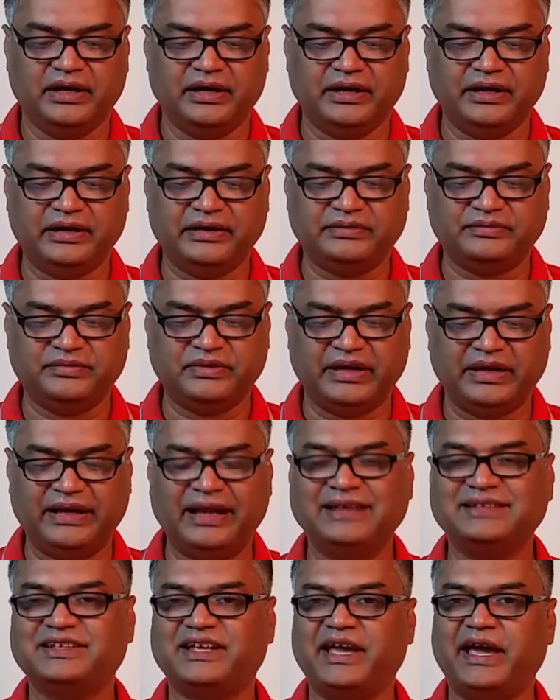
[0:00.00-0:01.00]
It
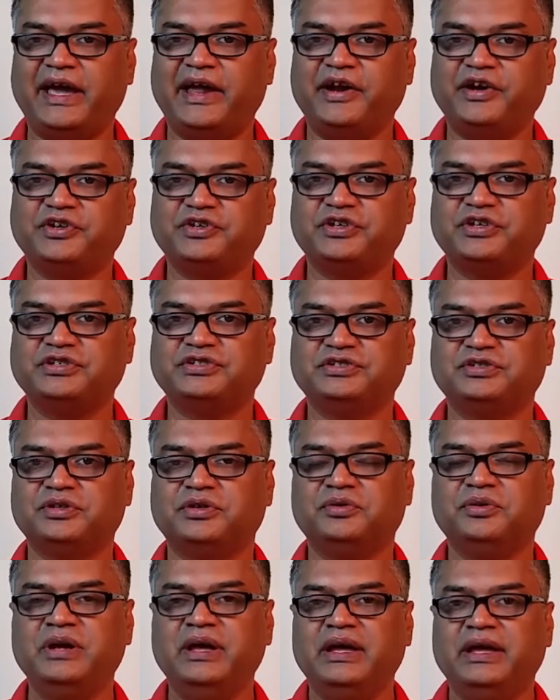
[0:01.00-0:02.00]
has characters,
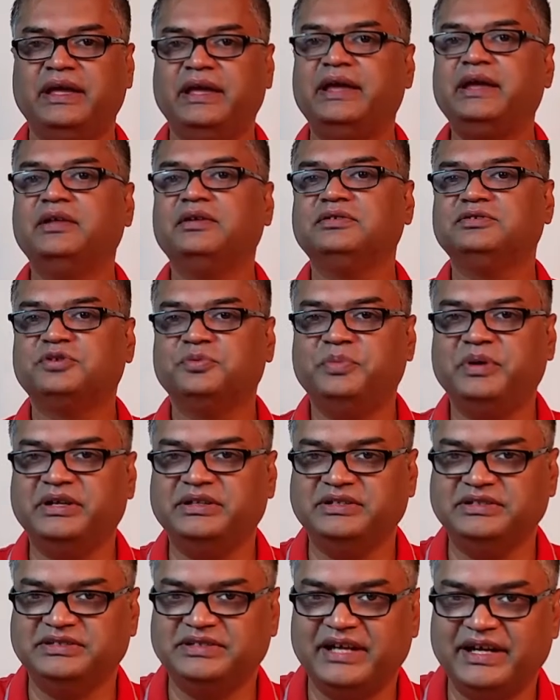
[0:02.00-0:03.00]
so you can also be a
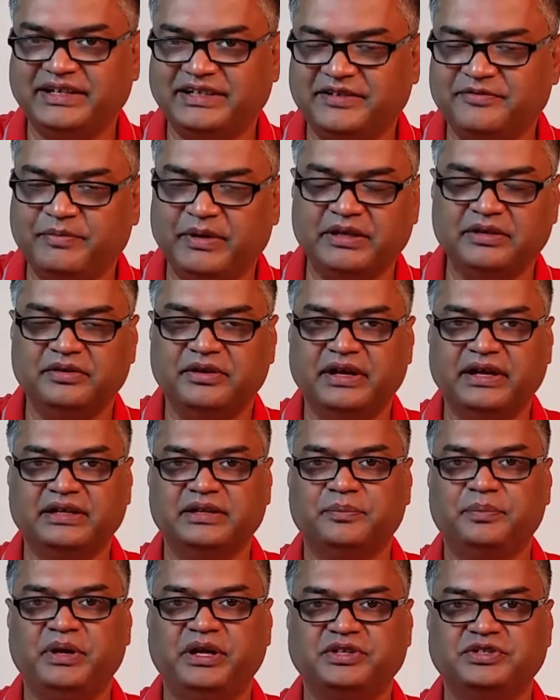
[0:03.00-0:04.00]
detective by looking at
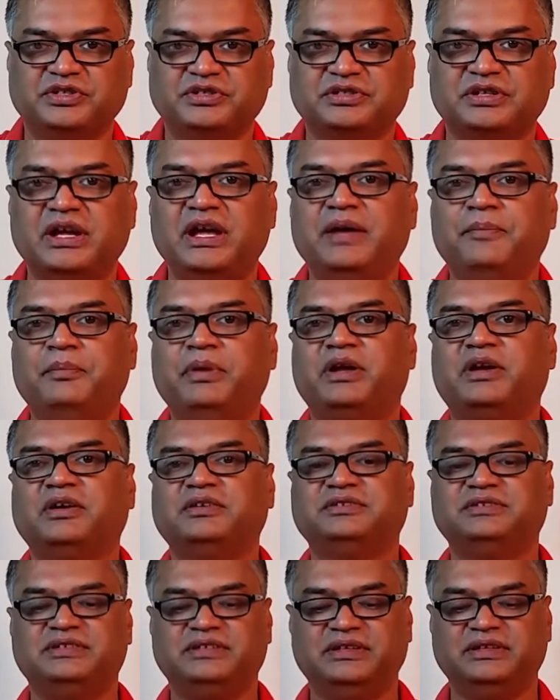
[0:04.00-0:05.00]
the pictures,
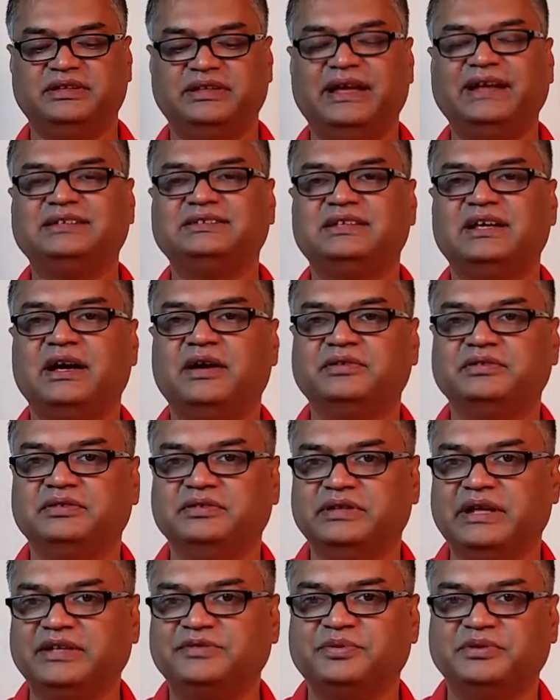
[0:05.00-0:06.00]
because that's
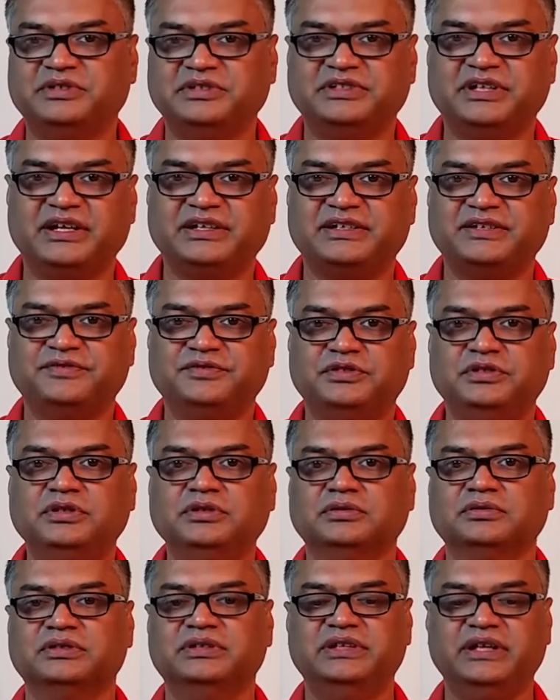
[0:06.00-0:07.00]
what detectives
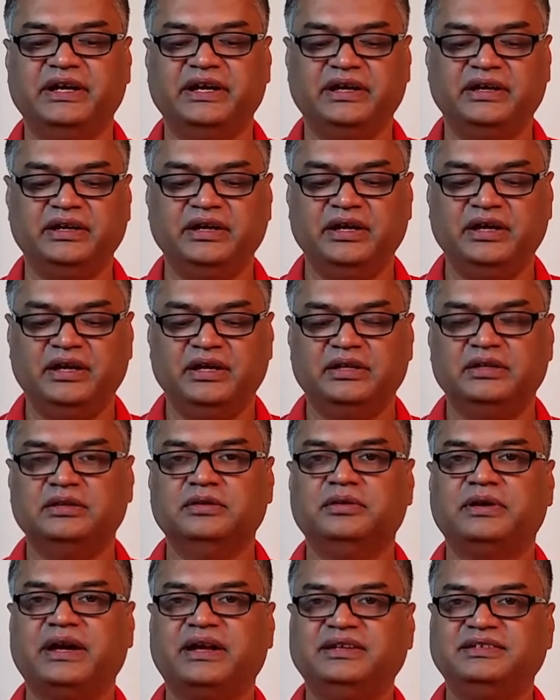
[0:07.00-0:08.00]
do. They
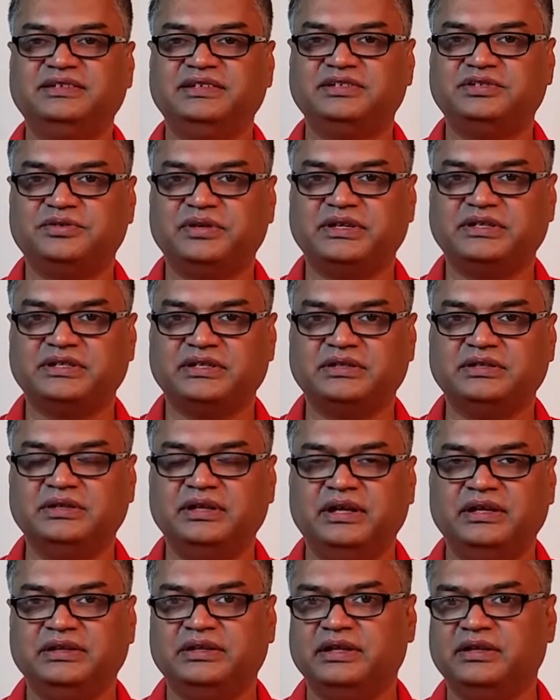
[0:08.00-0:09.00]
look at a
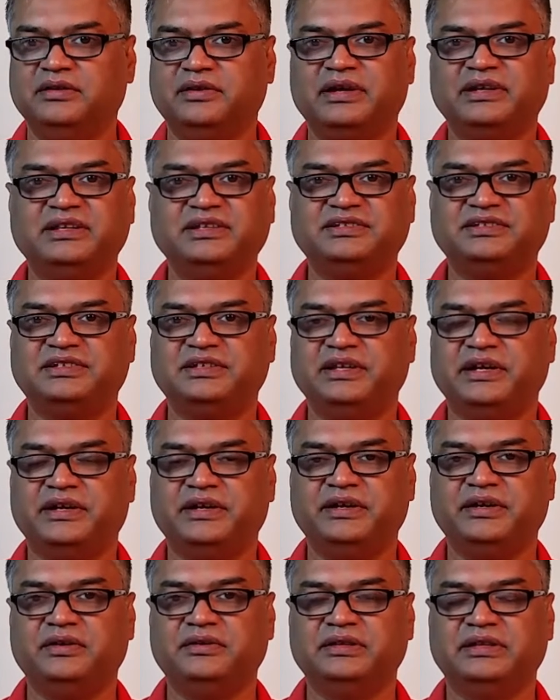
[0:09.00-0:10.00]
situation, they look at the
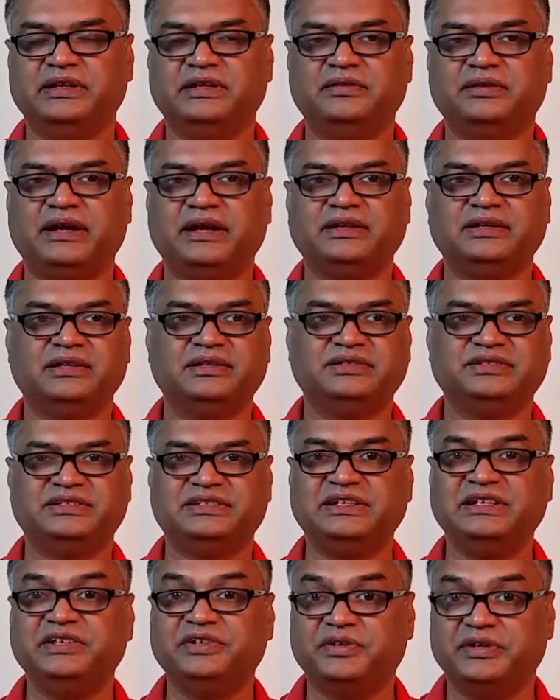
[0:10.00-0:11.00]
scenario, they look at the
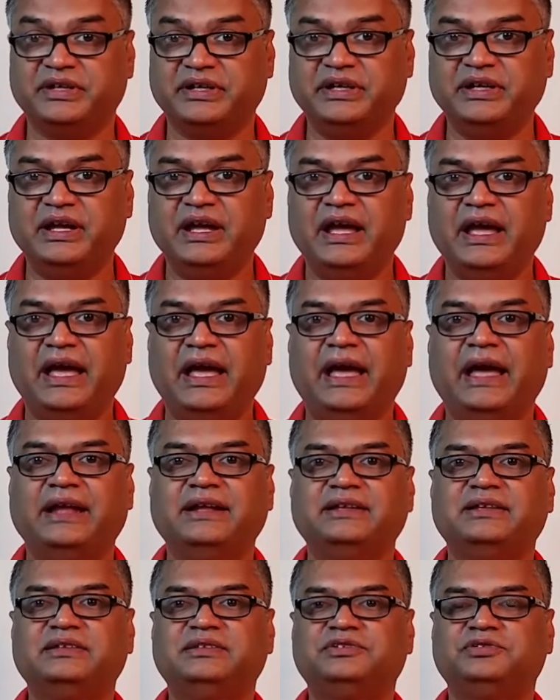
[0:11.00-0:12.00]
scenery
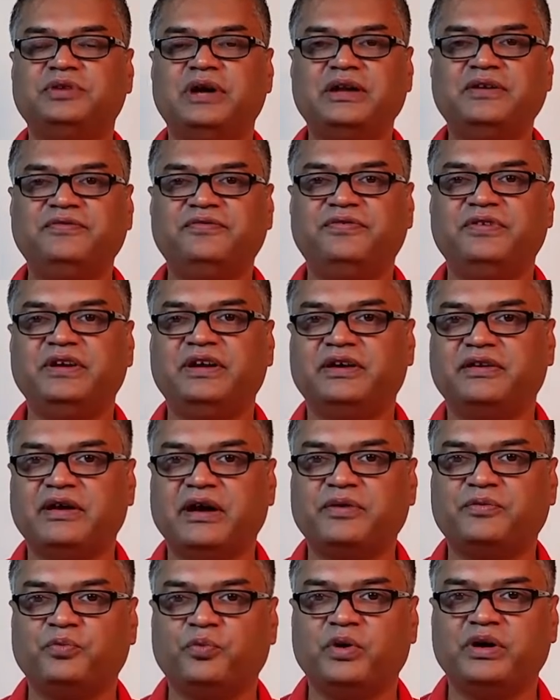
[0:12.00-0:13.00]
and try to figure
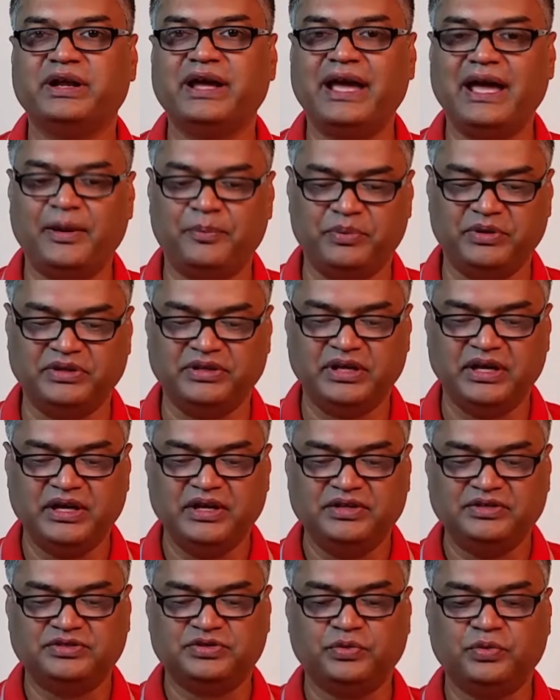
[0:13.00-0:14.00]
out what happened.
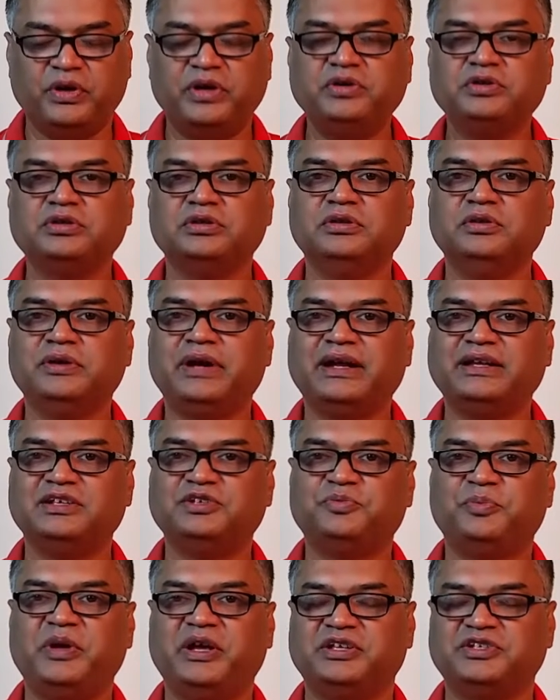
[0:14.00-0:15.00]
So we're going to look at
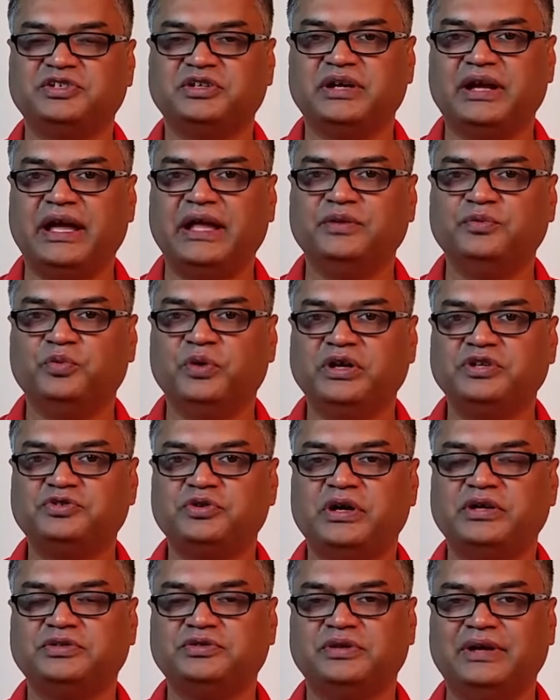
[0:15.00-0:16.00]
this picture and we're
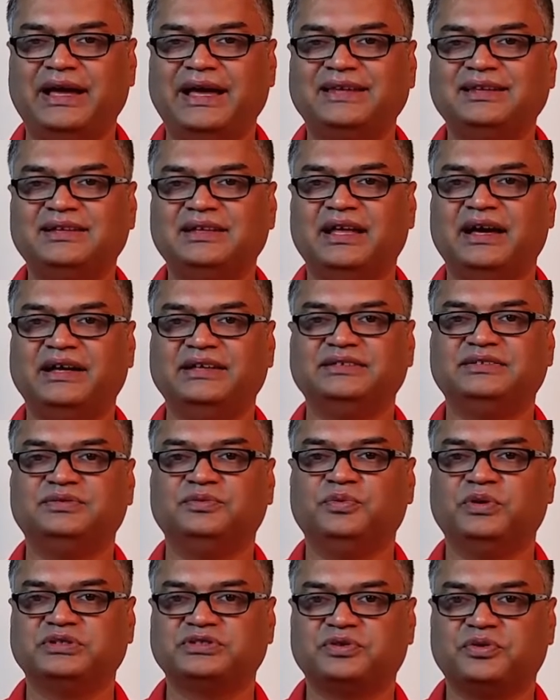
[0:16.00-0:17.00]
trying to
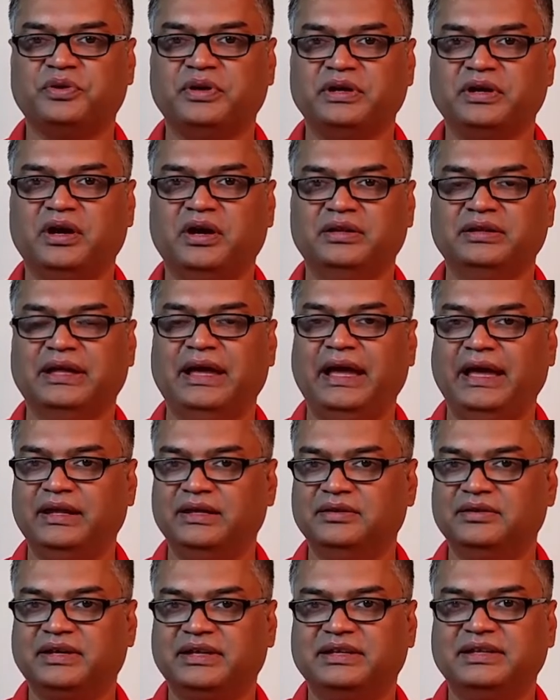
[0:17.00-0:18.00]
analyze what's going on.
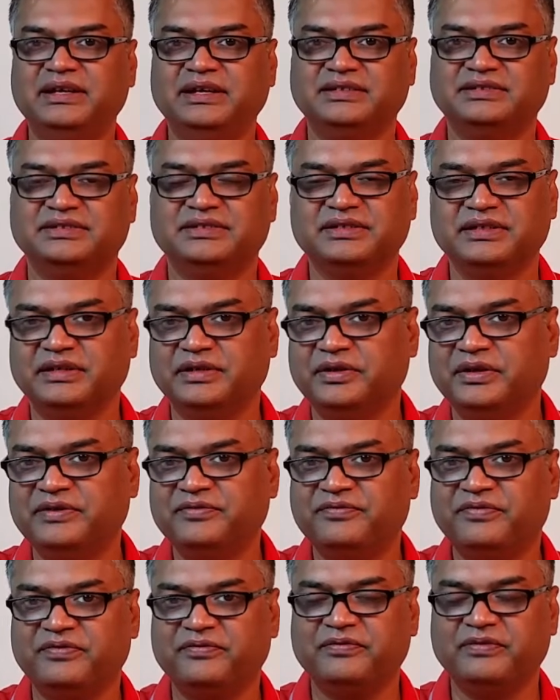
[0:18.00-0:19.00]
And look at this, you're
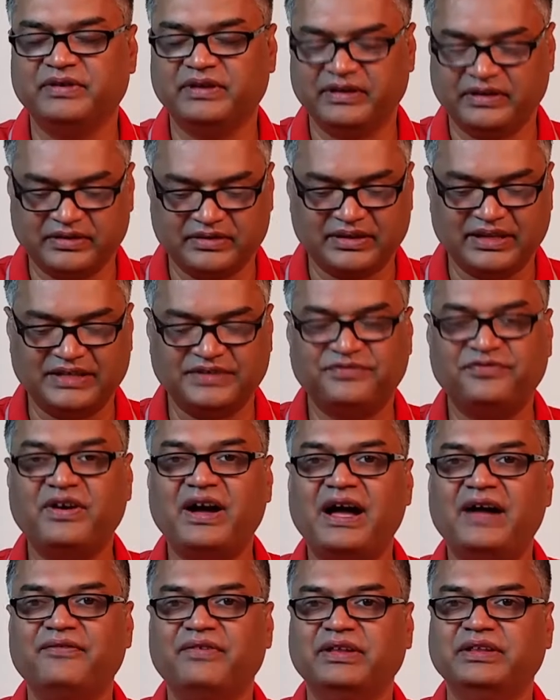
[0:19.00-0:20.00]
in class
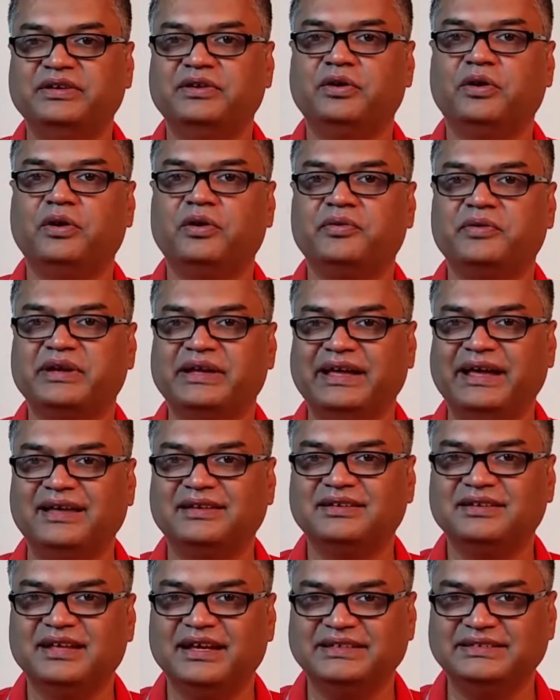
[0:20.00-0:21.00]
5 and you're already
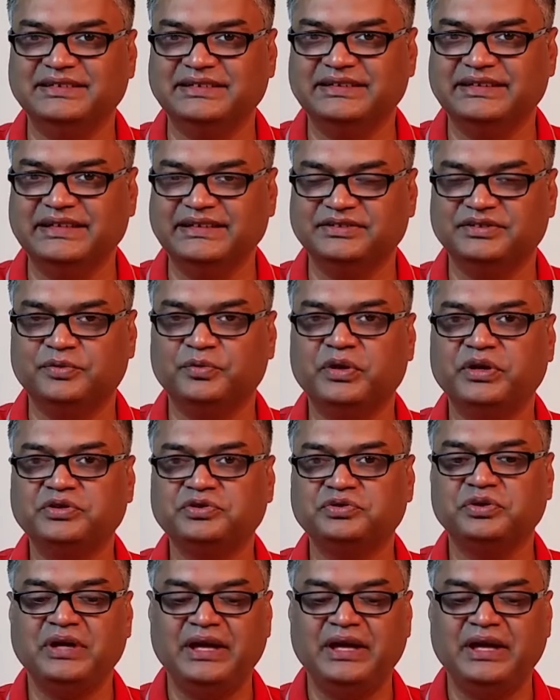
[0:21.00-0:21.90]
analyzing things. So we're